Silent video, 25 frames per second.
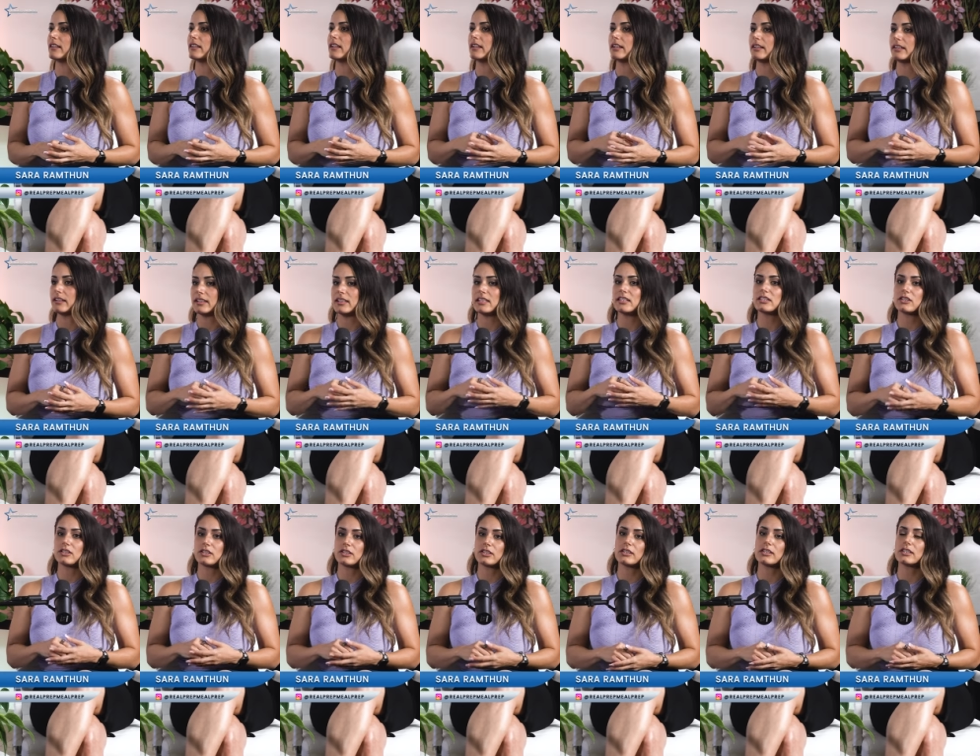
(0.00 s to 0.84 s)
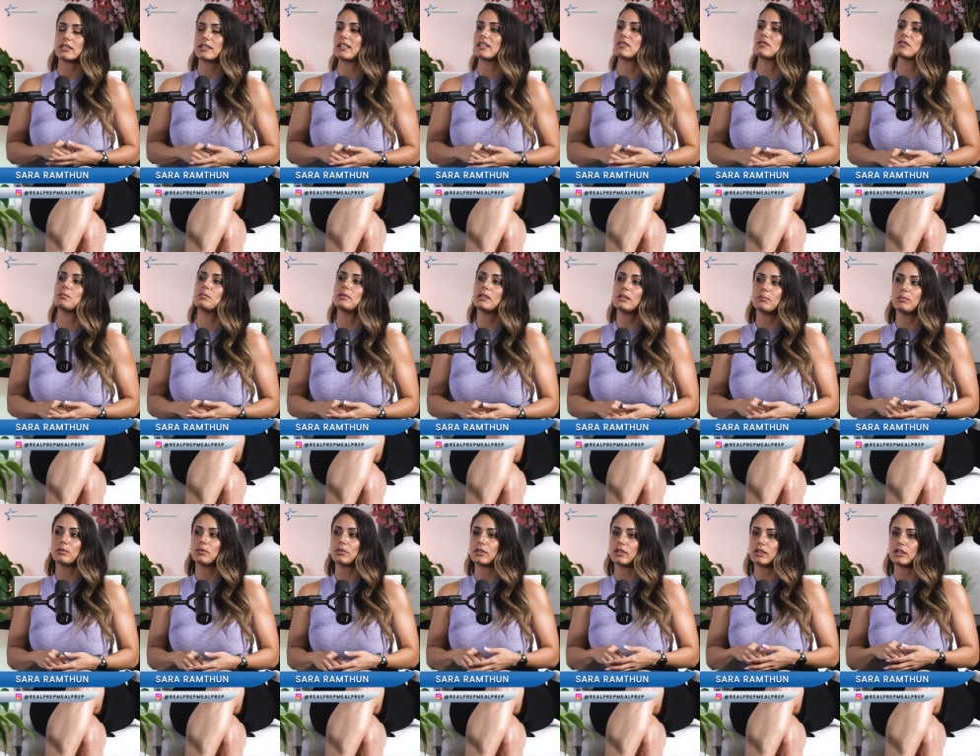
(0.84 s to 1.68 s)
Mm-hmm. These are successful
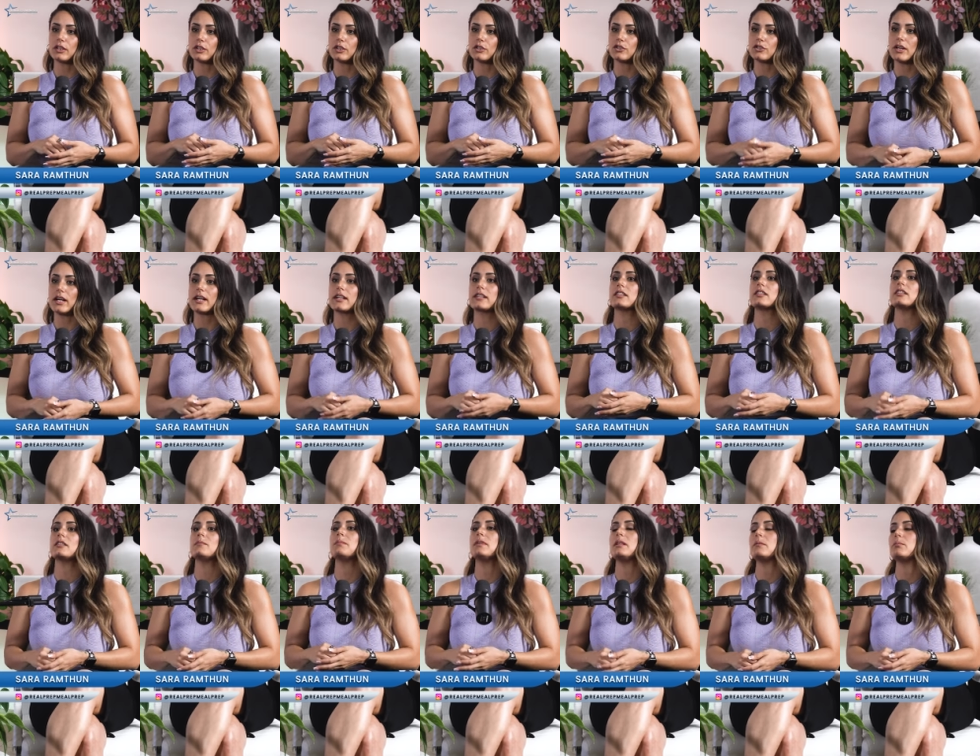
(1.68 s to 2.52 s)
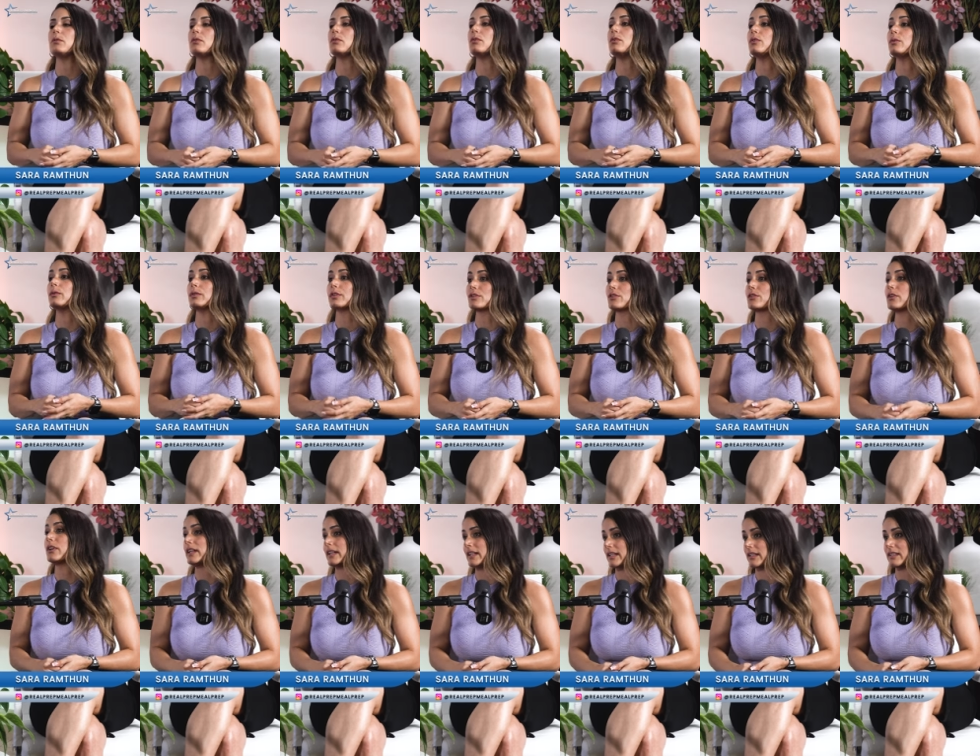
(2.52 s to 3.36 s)
people that are attracted to people who are
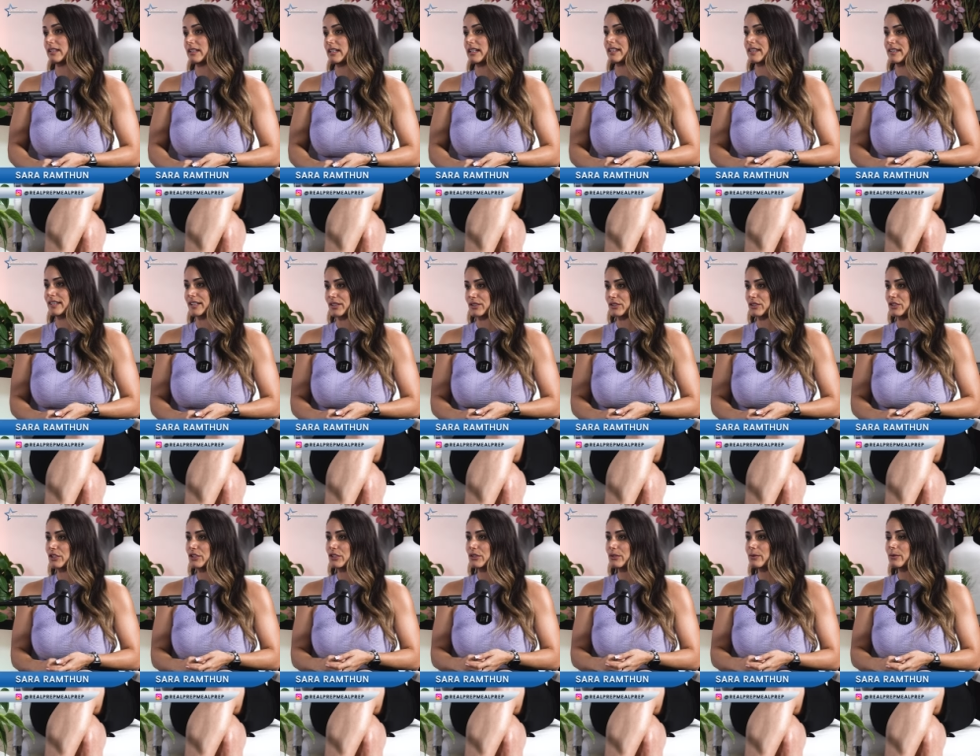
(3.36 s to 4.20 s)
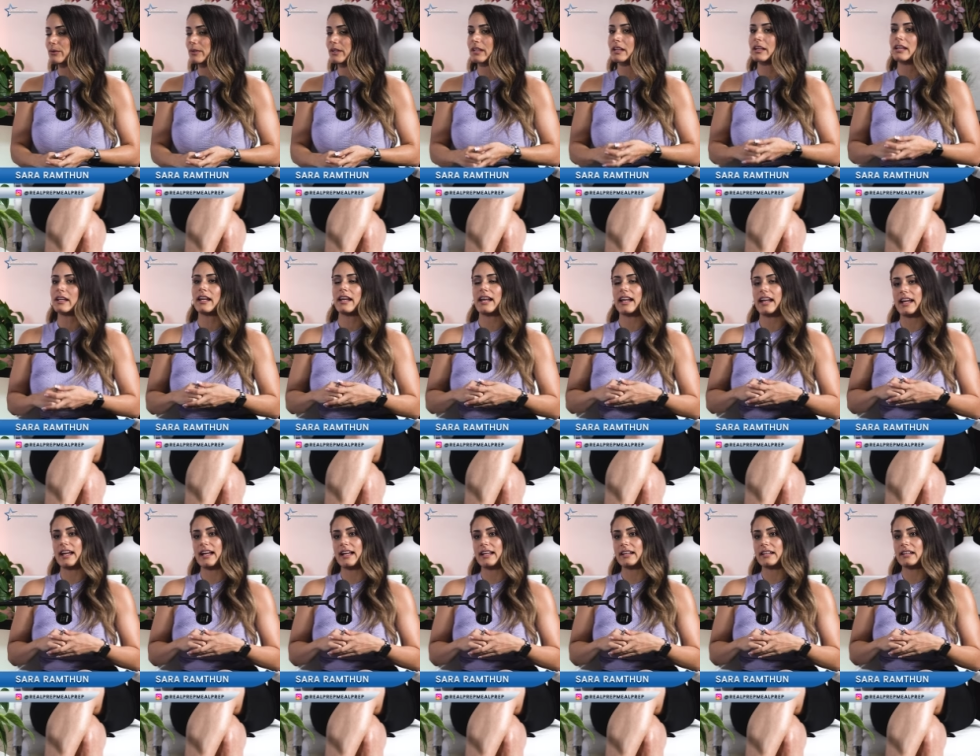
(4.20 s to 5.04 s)
trying to get there too,
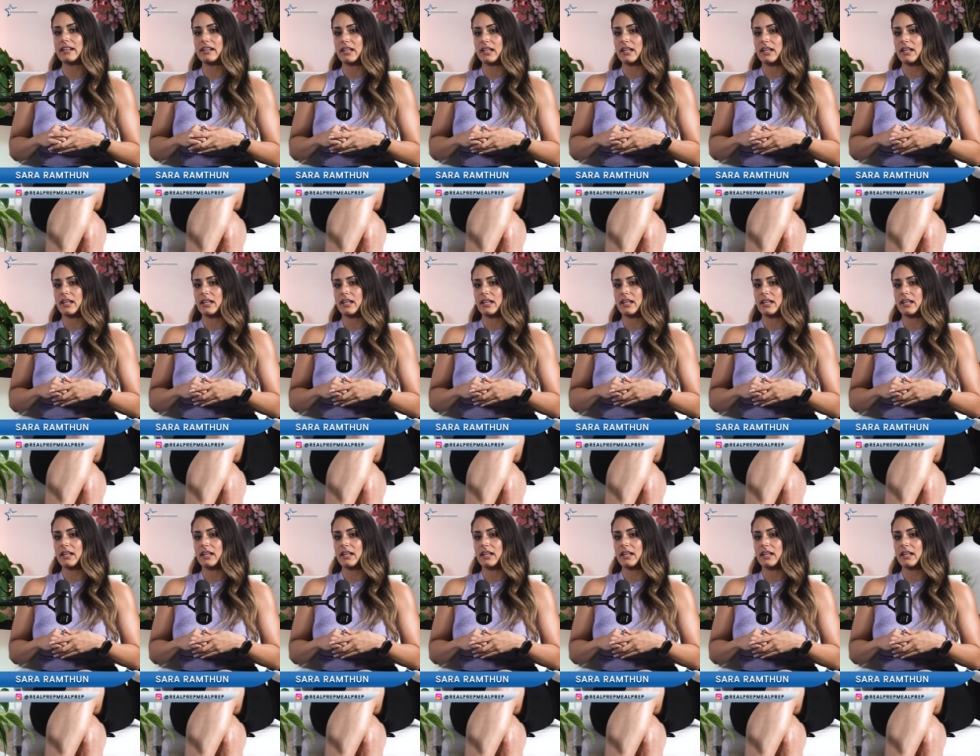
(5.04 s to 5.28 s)
and